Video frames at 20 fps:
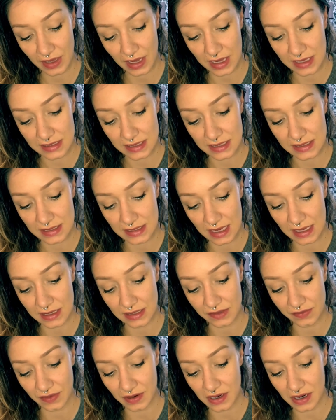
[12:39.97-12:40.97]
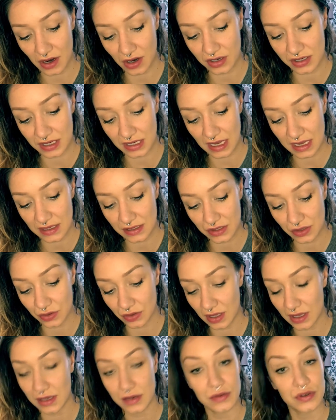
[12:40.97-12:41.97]
As I said, it's very hard to get, so
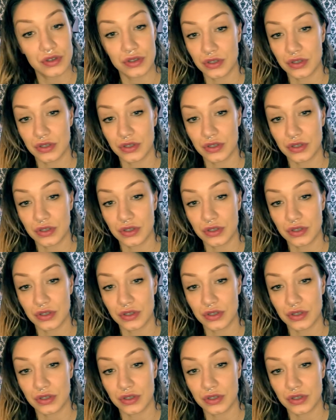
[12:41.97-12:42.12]
they